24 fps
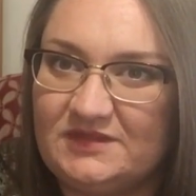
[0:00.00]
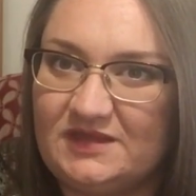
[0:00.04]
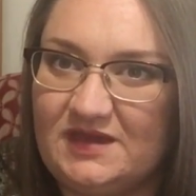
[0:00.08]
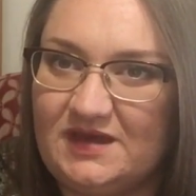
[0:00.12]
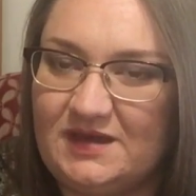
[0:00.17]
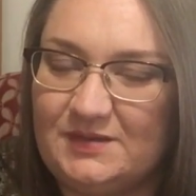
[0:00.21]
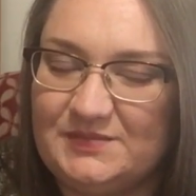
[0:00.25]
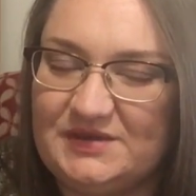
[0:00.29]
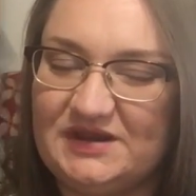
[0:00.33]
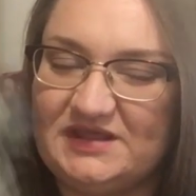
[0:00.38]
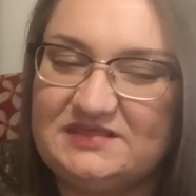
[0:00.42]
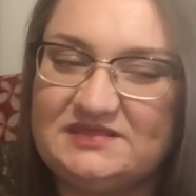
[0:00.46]

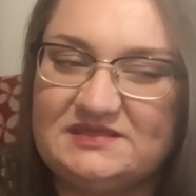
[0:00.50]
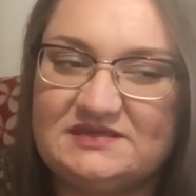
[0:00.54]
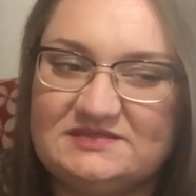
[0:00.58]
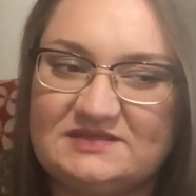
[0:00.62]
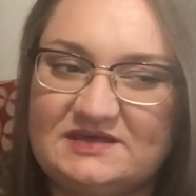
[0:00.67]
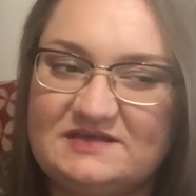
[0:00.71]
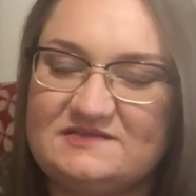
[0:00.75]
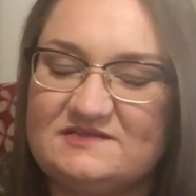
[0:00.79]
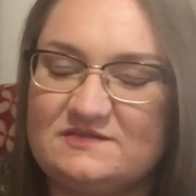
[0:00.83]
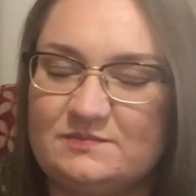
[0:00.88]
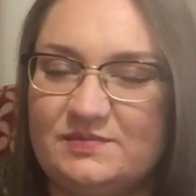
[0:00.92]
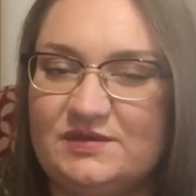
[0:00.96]
And I think
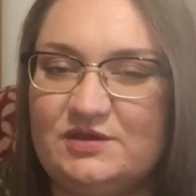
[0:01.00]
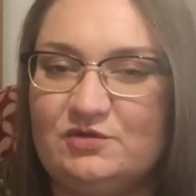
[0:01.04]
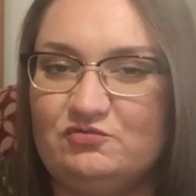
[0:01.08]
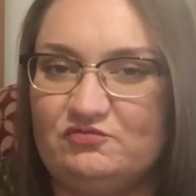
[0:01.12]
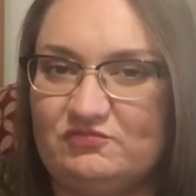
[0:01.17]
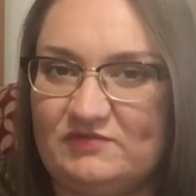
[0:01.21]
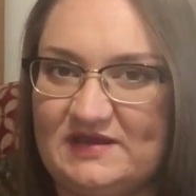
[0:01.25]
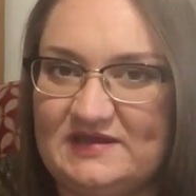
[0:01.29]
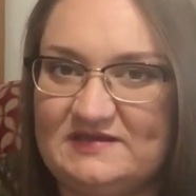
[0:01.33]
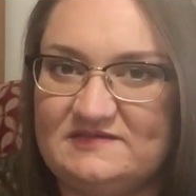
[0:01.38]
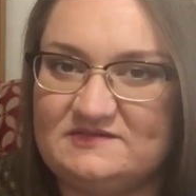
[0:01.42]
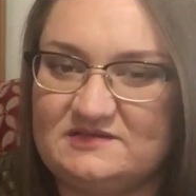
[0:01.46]
that's a big
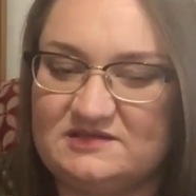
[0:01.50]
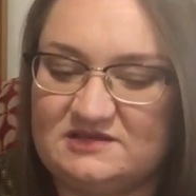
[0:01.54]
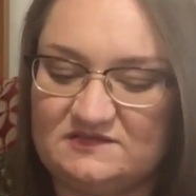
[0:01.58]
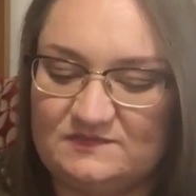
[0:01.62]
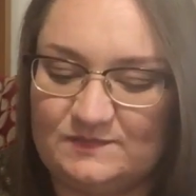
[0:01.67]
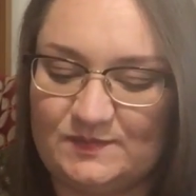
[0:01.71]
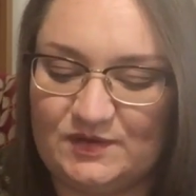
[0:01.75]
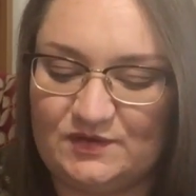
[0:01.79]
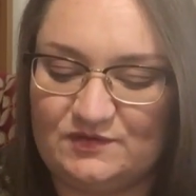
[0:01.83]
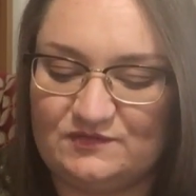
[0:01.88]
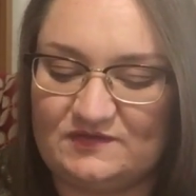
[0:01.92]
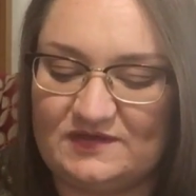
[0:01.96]
reason, is
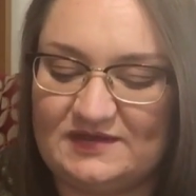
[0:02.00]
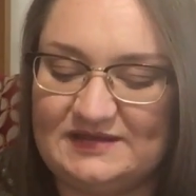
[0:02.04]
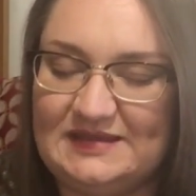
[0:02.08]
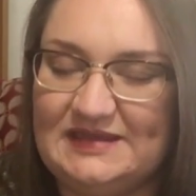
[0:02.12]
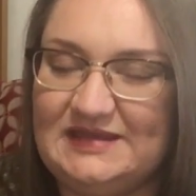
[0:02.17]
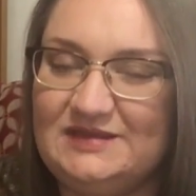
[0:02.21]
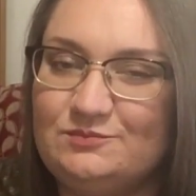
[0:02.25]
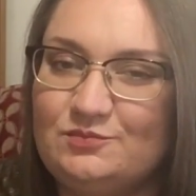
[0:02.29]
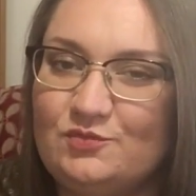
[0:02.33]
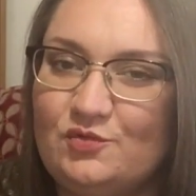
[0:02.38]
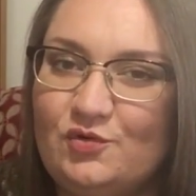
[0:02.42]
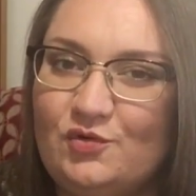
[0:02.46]
because I
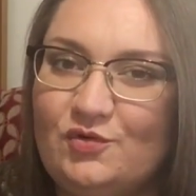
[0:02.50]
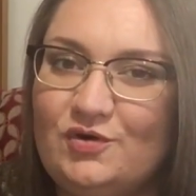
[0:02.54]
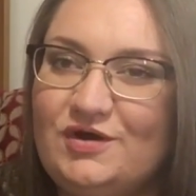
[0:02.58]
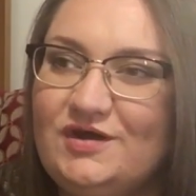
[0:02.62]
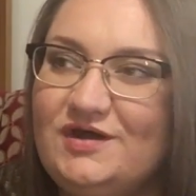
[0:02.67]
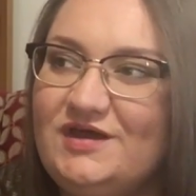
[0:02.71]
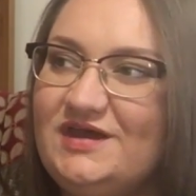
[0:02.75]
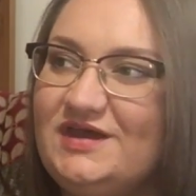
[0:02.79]
need more,